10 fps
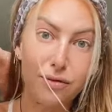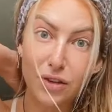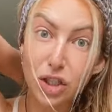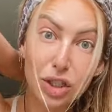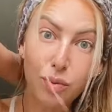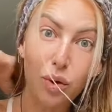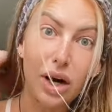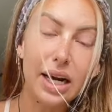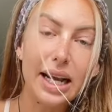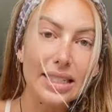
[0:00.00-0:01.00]
vision
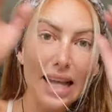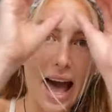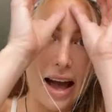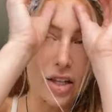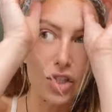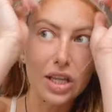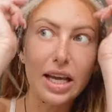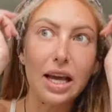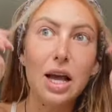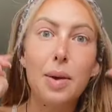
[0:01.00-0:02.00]
board is
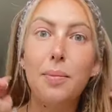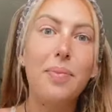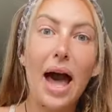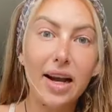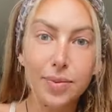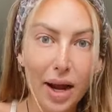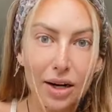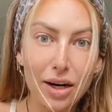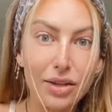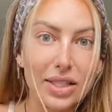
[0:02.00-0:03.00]
actually backed by
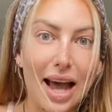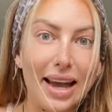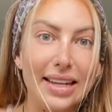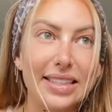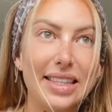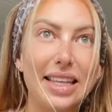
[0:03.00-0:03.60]
neuroscience.